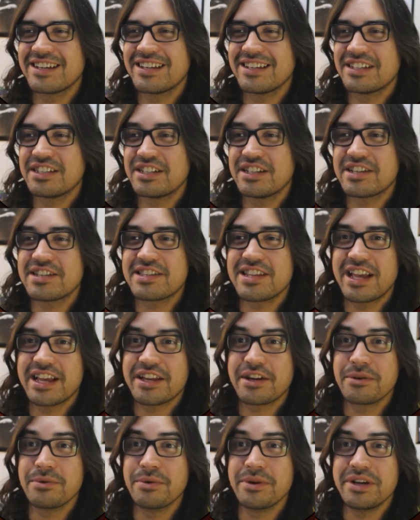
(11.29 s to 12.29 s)
Right, just
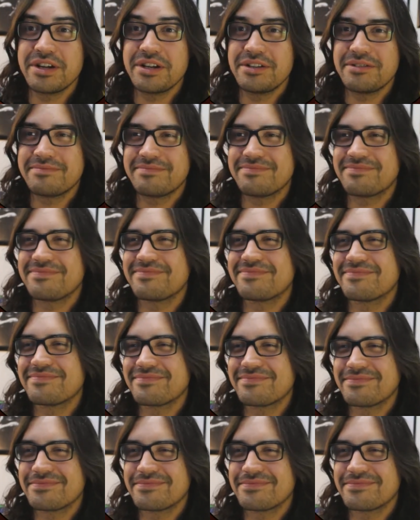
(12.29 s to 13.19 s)
like a real.